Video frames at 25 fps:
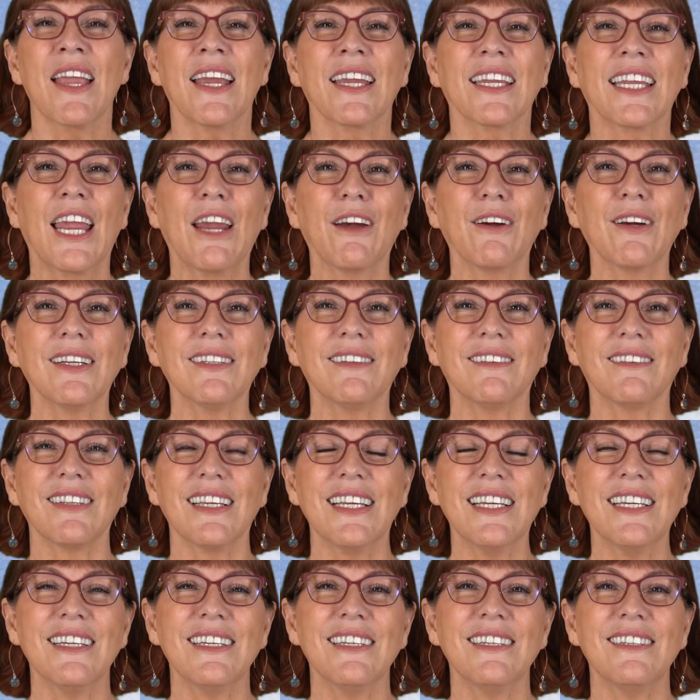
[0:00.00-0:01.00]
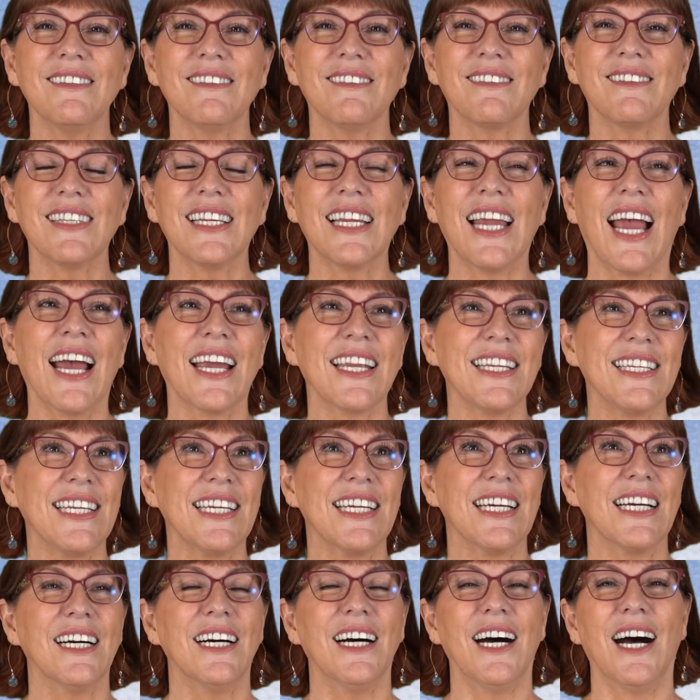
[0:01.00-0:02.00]
Carrots is the
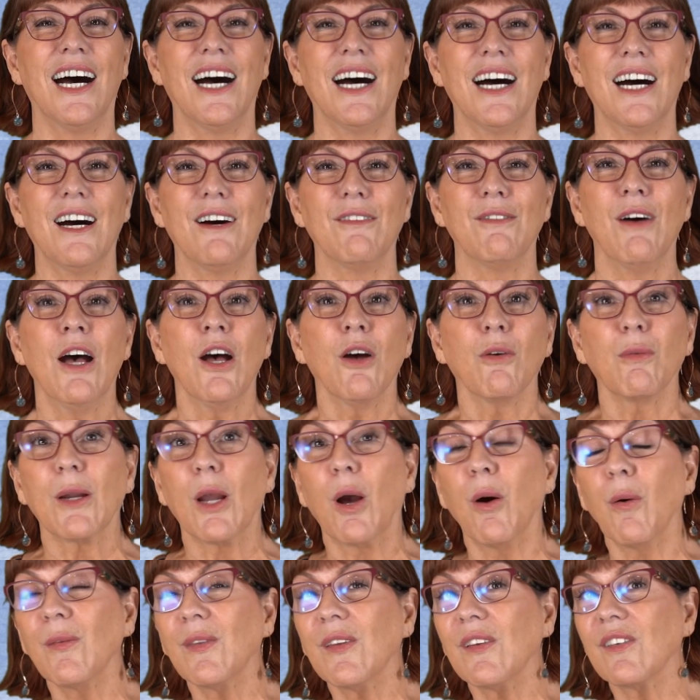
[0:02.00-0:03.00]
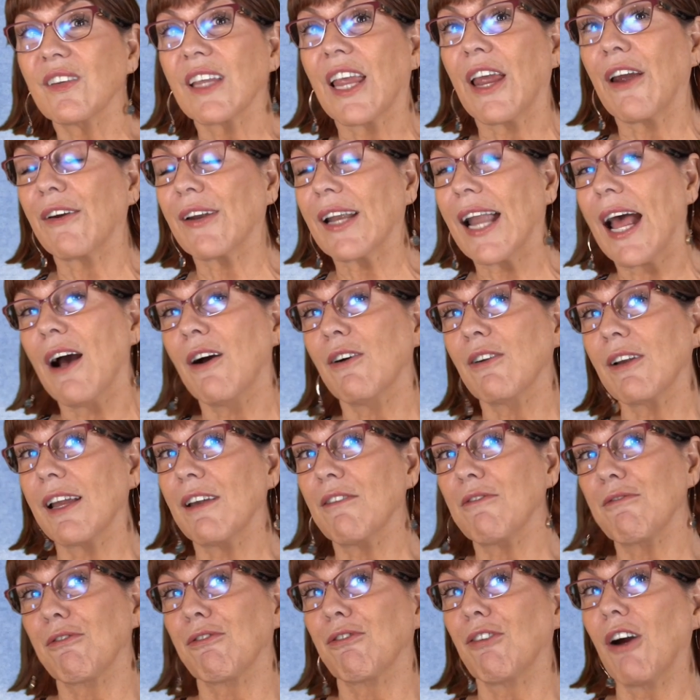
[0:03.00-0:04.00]
idea of, we hold this carrot out
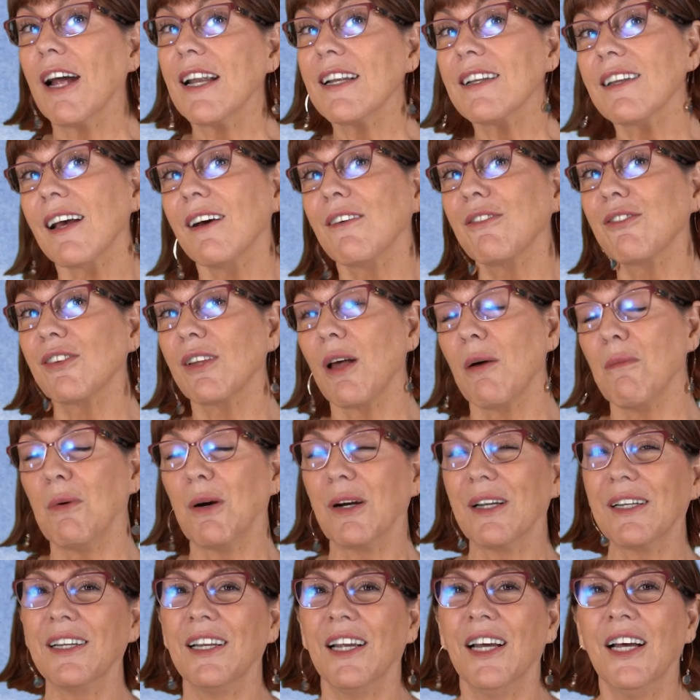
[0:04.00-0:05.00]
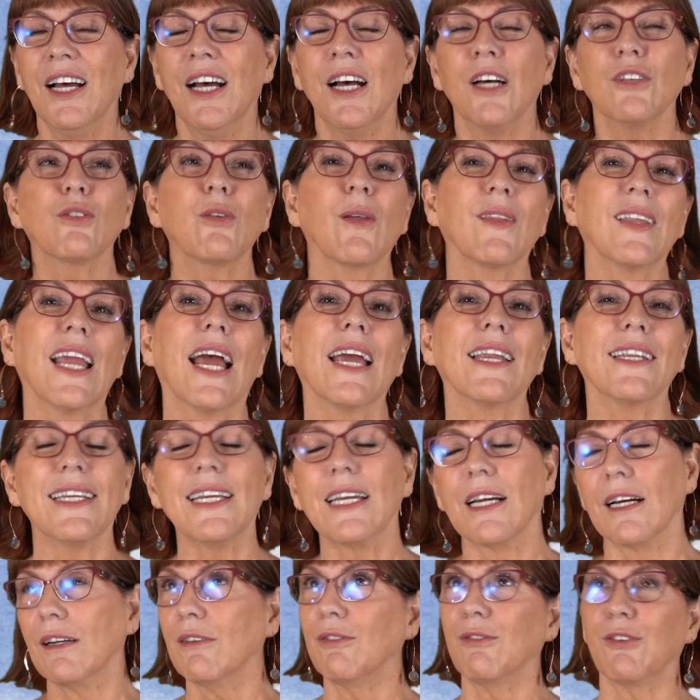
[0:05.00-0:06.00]
in front of someone. So the
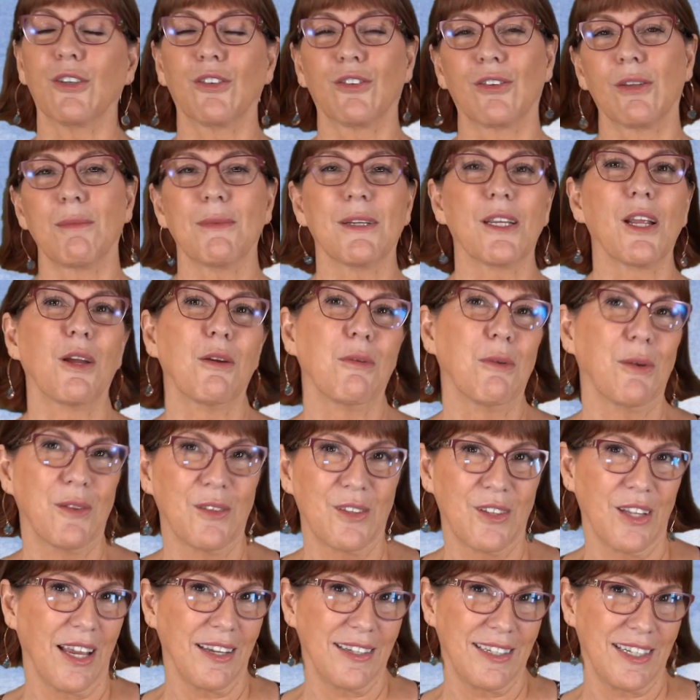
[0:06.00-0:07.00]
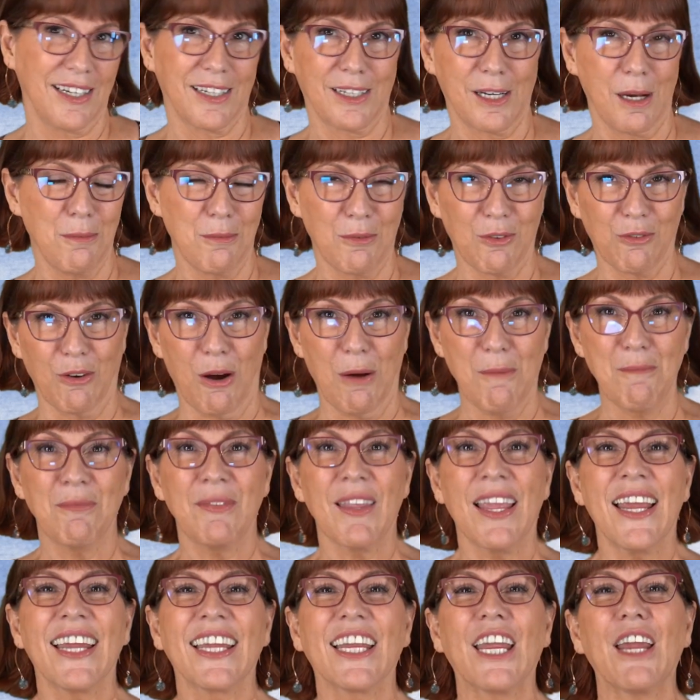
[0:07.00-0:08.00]
idea, first let me tell you where this idea comes from.
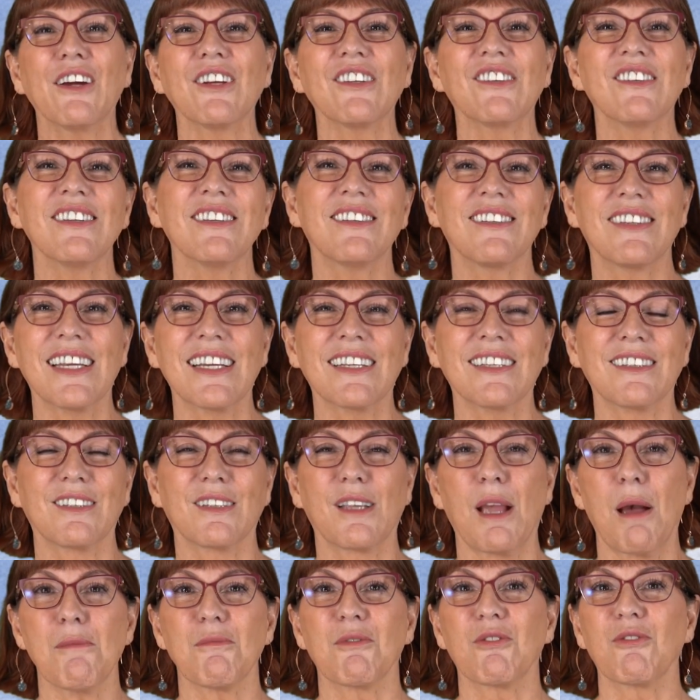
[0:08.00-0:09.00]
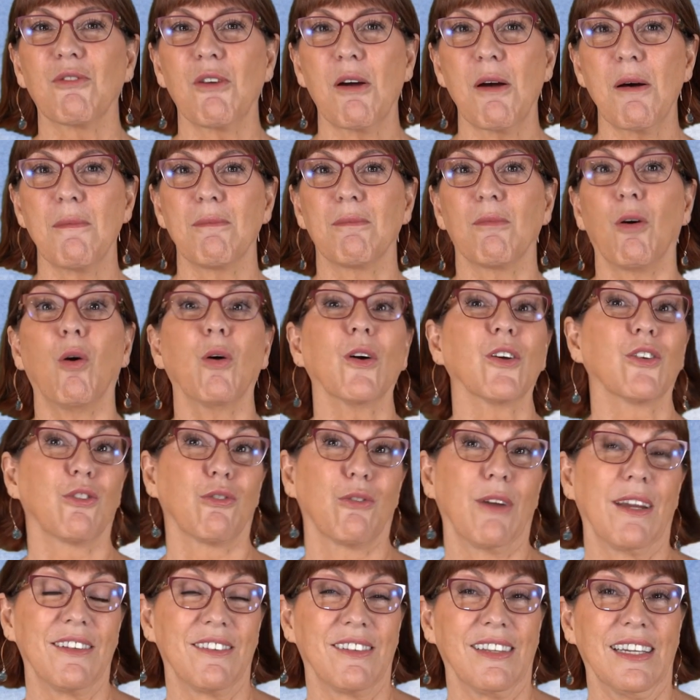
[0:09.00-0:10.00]
Carrots and sticks comes from horse
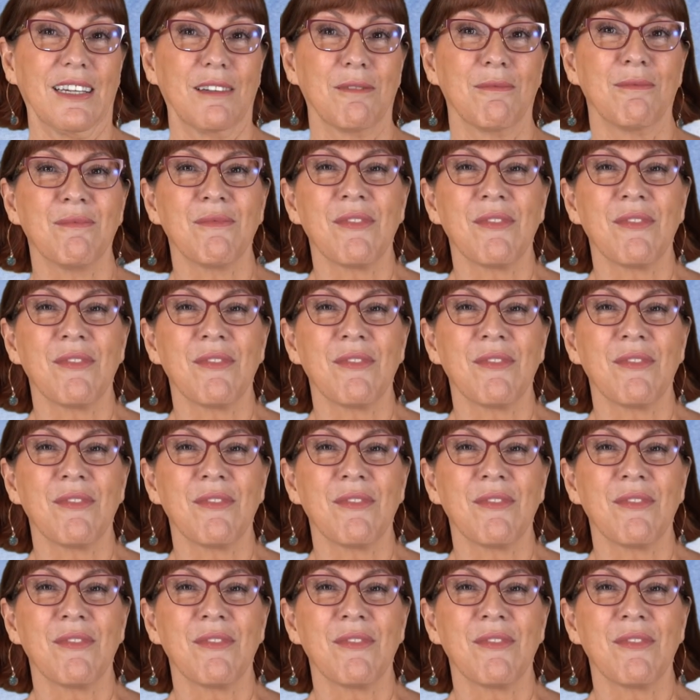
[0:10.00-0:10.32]
racing.